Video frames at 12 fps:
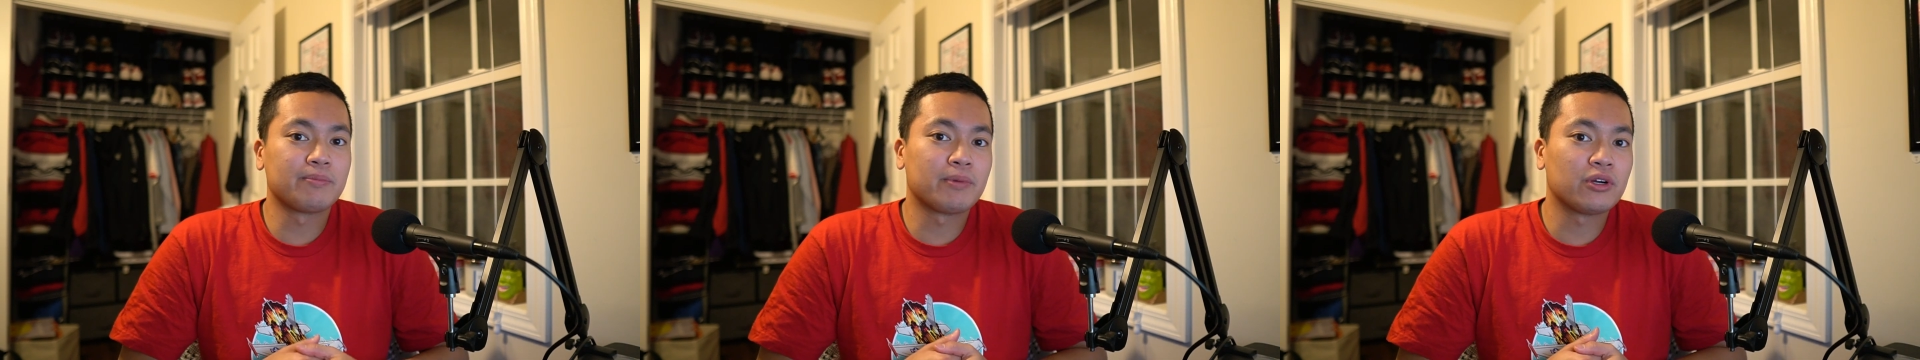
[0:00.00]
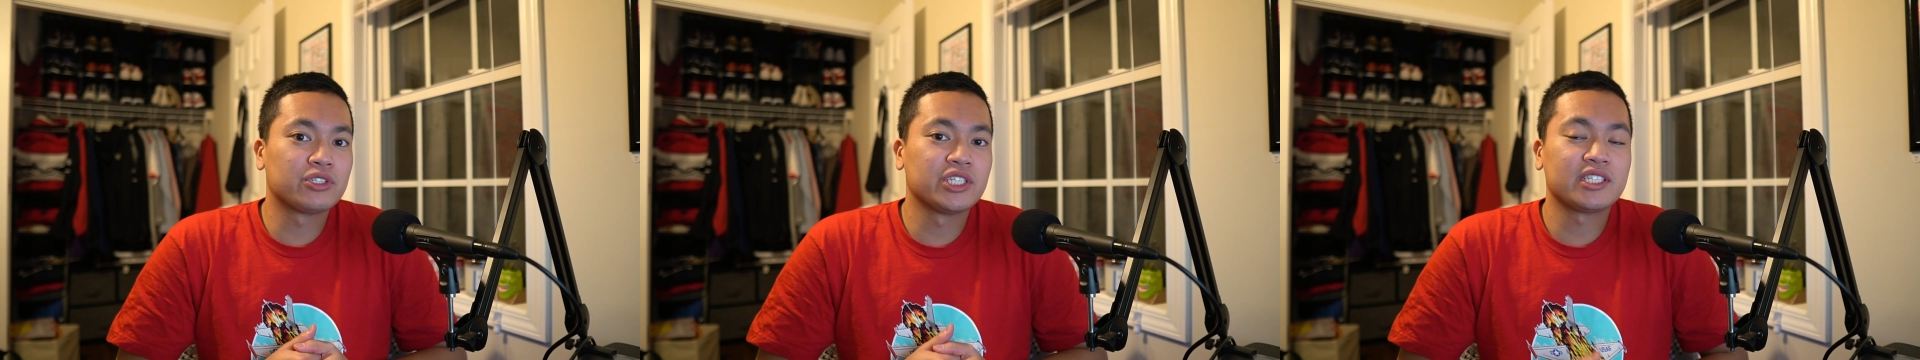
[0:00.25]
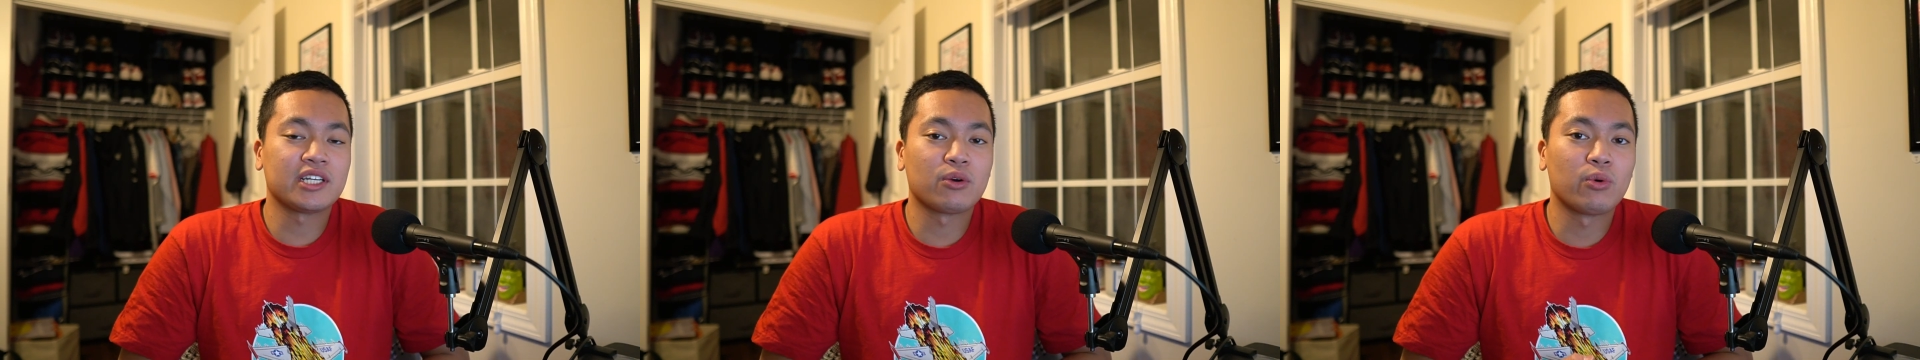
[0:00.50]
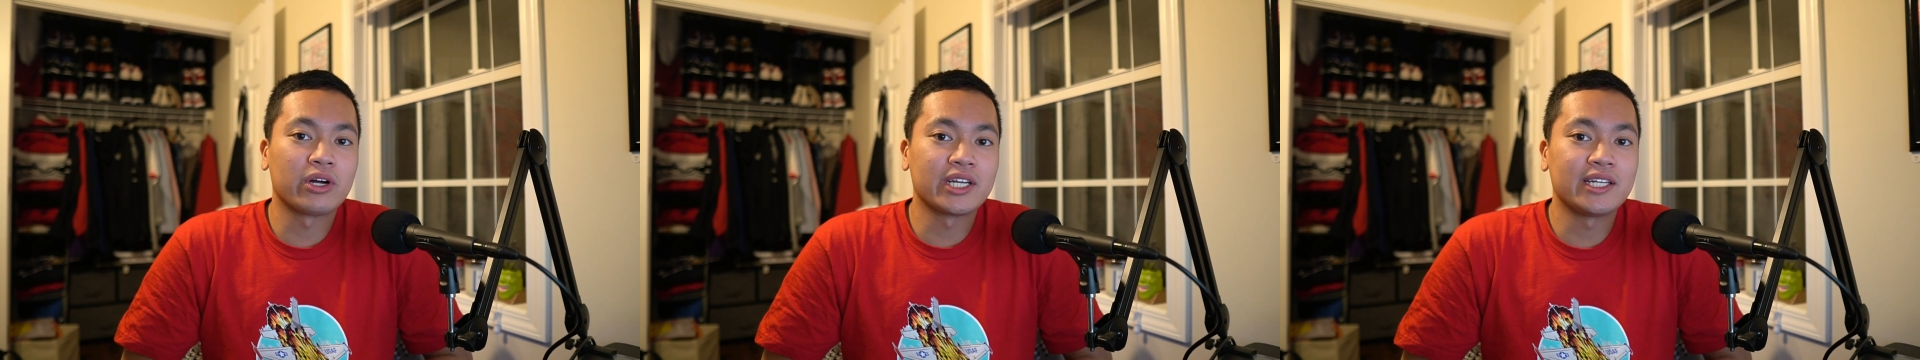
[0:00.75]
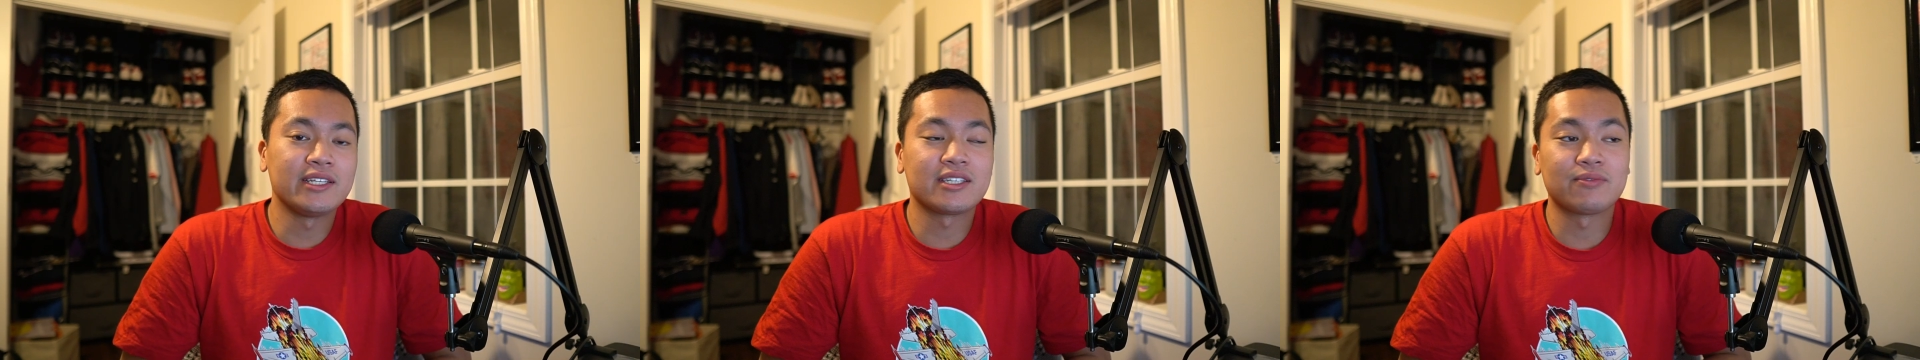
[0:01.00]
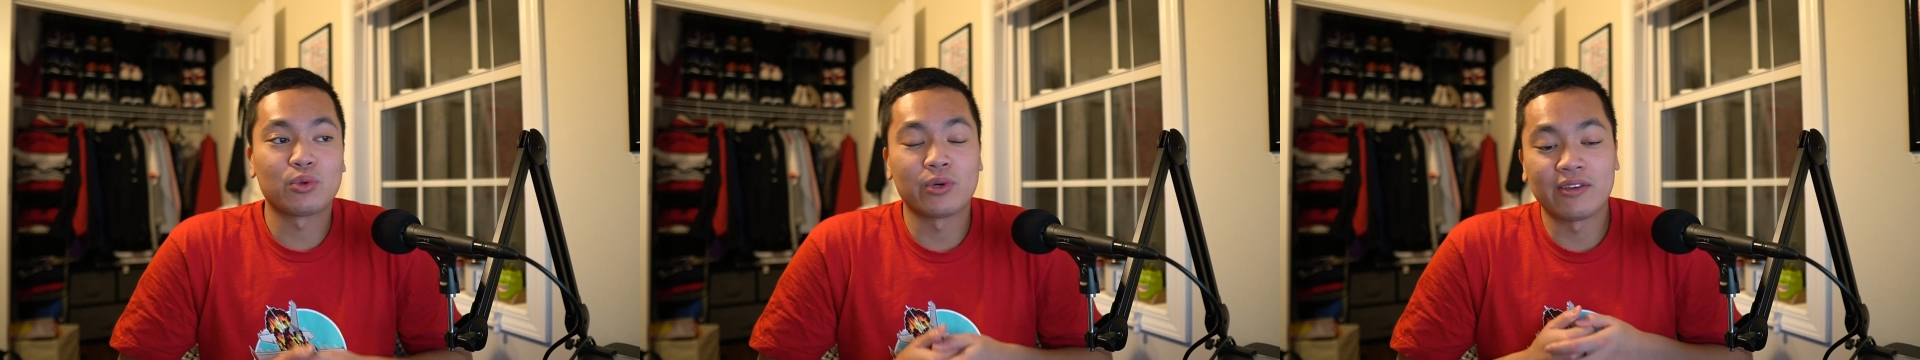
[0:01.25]
purchased in quantities
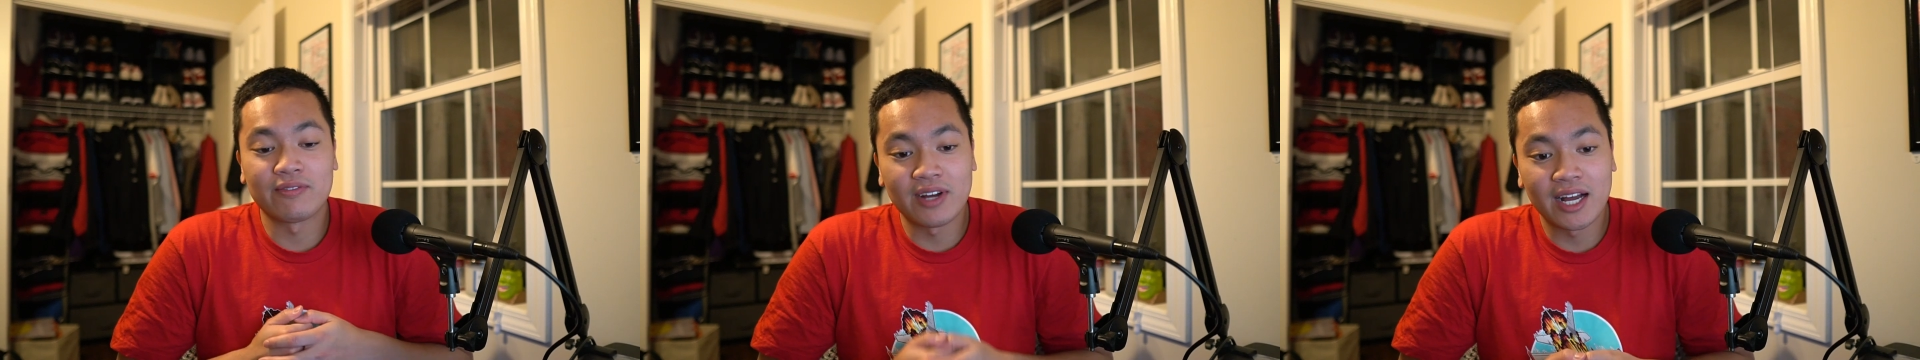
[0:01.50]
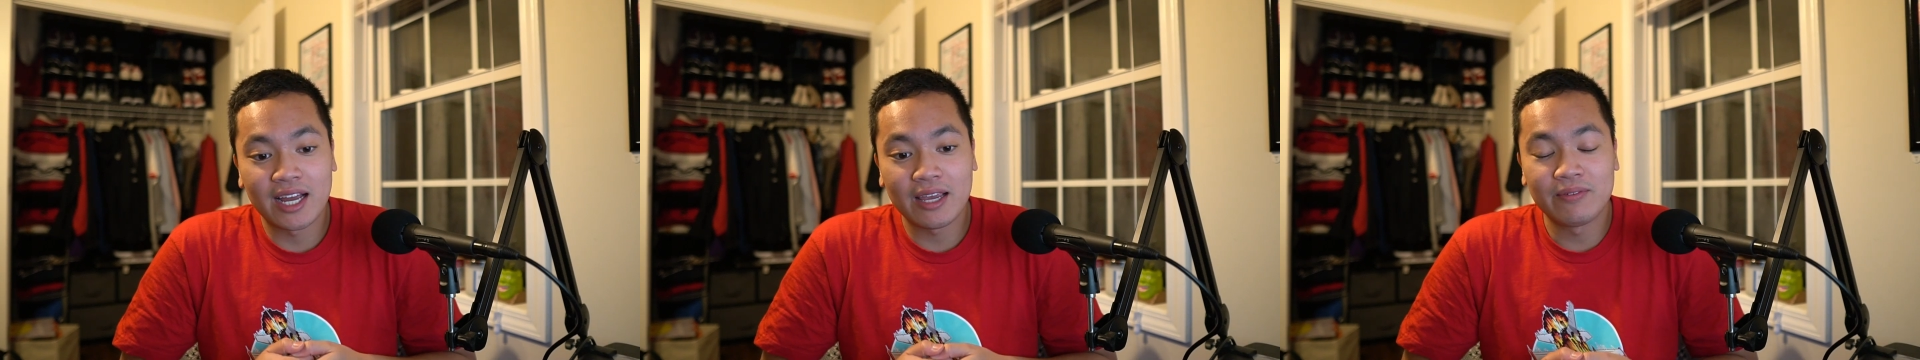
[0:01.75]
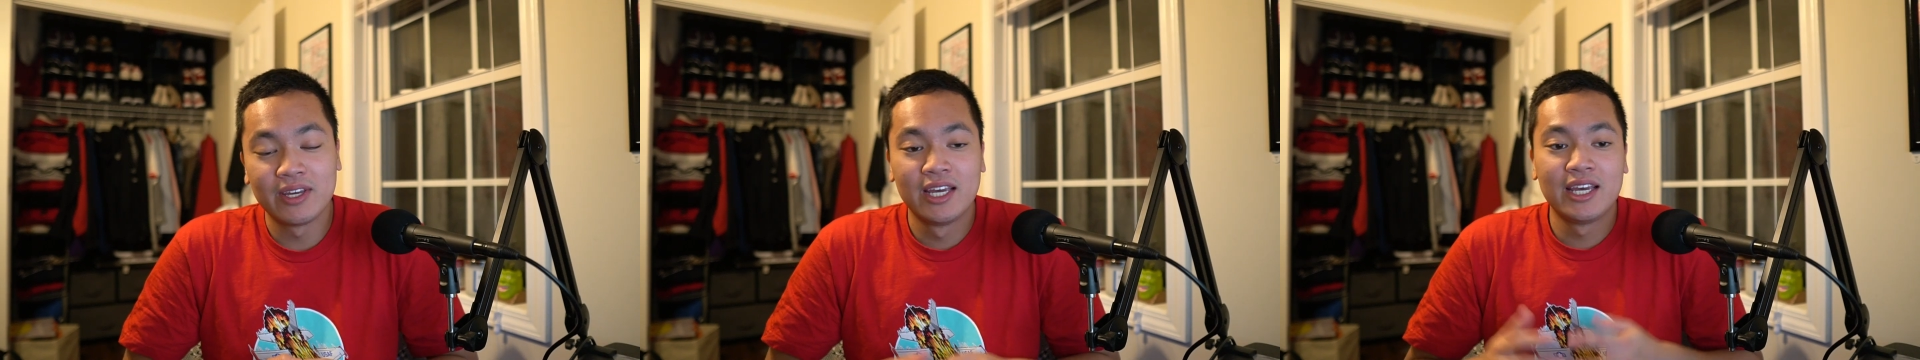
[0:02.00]
of 25,